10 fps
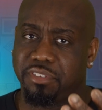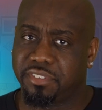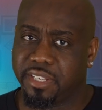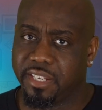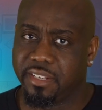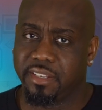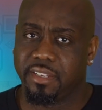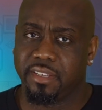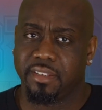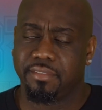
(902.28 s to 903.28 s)
you set
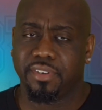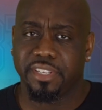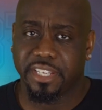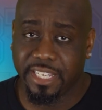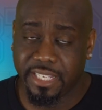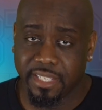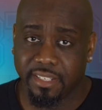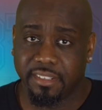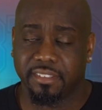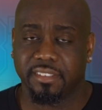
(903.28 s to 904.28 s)
for your
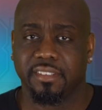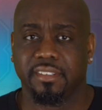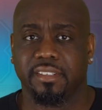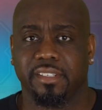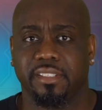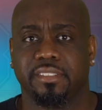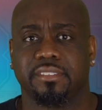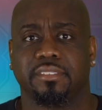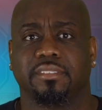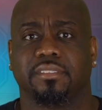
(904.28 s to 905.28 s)
kids?
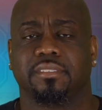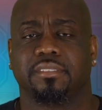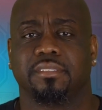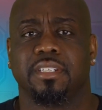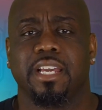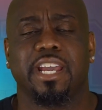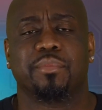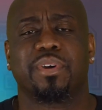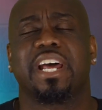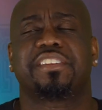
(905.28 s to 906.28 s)

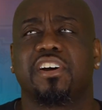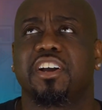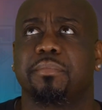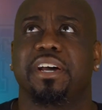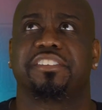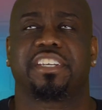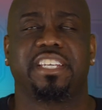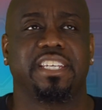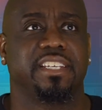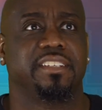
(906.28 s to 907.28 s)
And when I talk about your
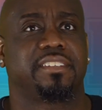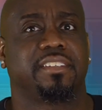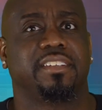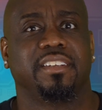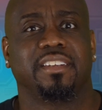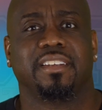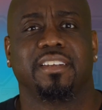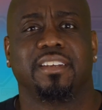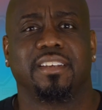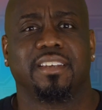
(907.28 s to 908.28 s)
kids,
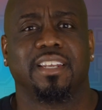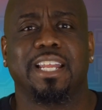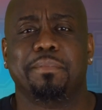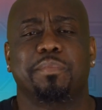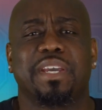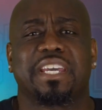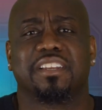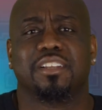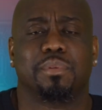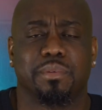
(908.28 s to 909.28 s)
let me make it a
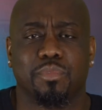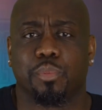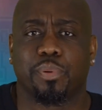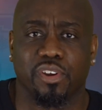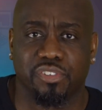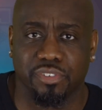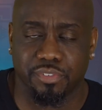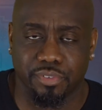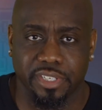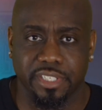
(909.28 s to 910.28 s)
little bit more personal
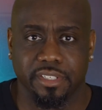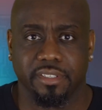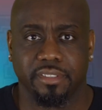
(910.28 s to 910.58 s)
for you.